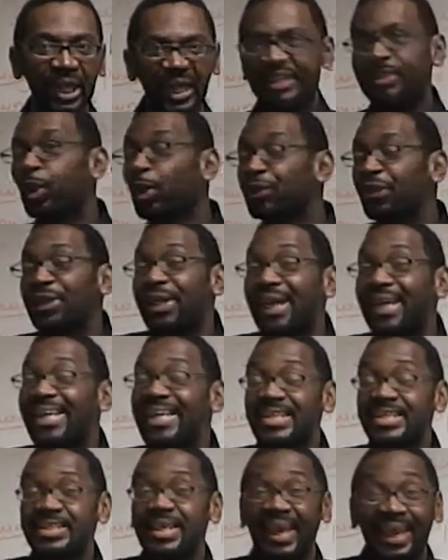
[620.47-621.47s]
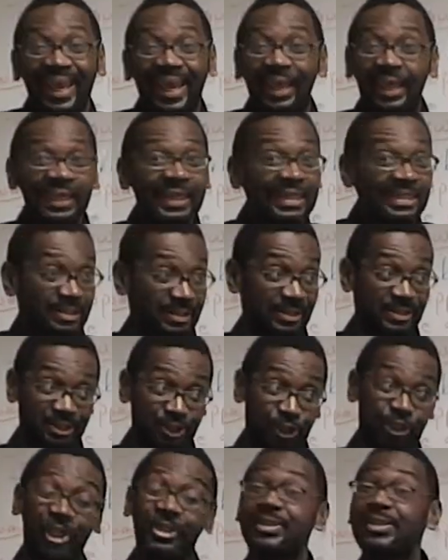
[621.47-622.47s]
So today he's
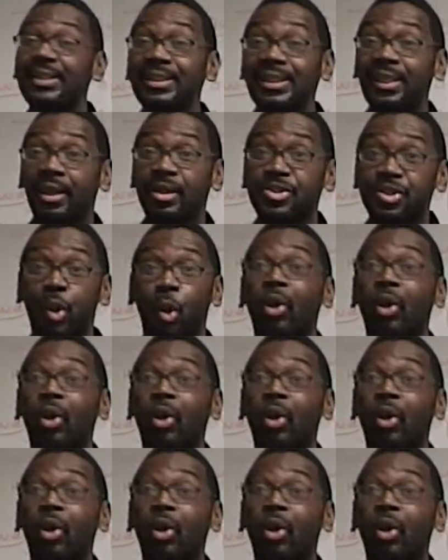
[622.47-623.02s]
13 years